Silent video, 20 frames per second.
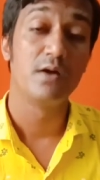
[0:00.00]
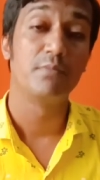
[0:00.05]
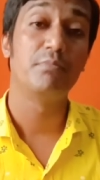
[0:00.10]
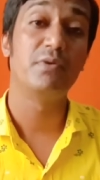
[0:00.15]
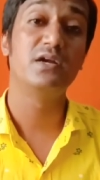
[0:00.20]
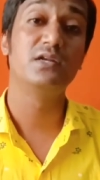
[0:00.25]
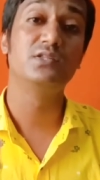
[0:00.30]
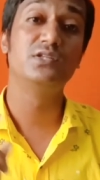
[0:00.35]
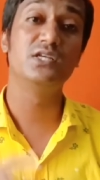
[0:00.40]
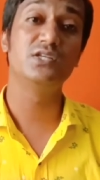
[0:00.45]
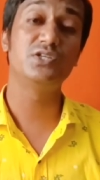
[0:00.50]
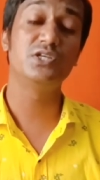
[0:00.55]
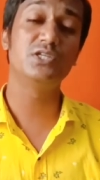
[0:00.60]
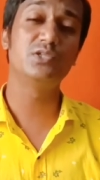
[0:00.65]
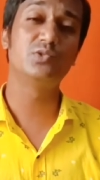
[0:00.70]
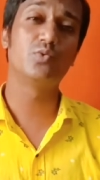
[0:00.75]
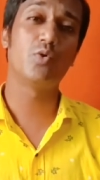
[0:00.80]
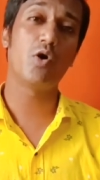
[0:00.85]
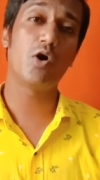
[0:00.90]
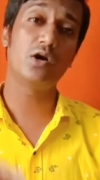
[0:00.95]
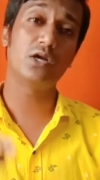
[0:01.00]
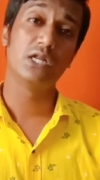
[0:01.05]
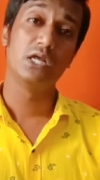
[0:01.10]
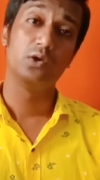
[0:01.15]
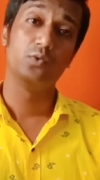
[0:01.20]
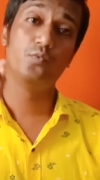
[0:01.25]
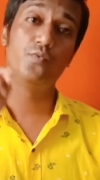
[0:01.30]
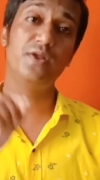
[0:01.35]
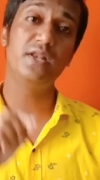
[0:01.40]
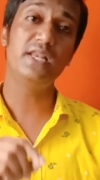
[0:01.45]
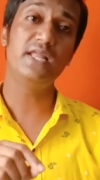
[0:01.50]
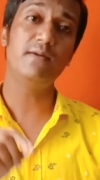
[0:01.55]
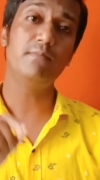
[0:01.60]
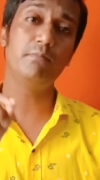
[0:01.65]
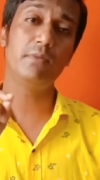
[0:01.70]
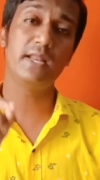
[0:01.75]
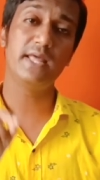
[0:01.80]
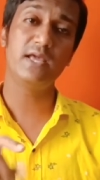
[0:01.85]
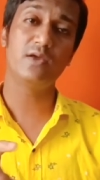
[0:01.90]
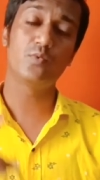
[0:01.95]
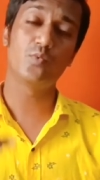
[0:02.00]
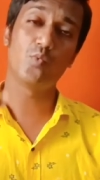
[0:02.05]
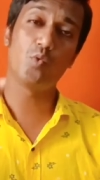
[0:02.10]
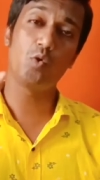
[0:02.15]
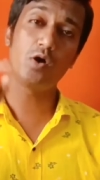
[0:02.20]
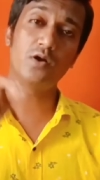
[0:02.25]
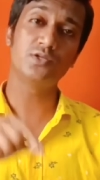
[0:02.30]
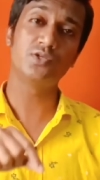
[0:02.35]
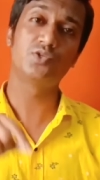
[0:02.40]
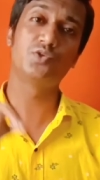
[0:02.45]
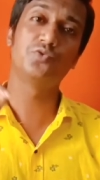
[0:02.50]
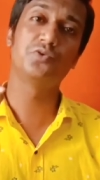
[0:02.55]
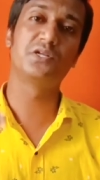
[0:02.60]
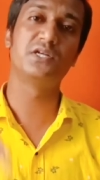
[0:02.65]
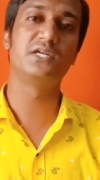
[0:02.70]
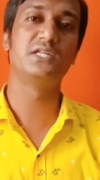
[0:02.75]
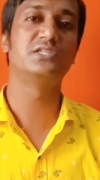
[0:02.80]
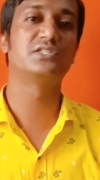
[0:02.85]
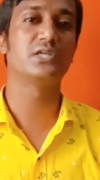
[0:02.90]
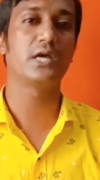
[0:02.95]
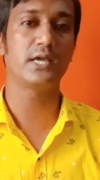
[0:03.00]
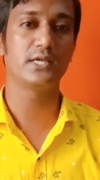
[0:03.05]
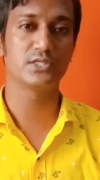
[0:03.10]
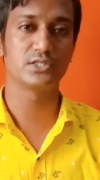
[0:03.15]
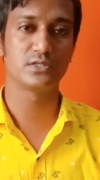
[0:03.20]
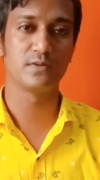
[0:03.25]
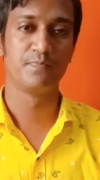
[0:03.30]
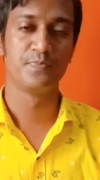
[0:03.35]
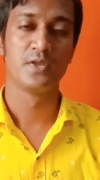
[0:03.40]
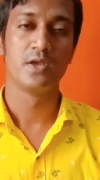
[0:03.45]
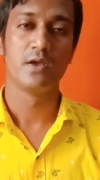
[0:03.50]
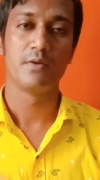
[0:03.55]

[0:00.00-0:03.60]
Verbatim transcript: But this is what William Blake wants to criticize.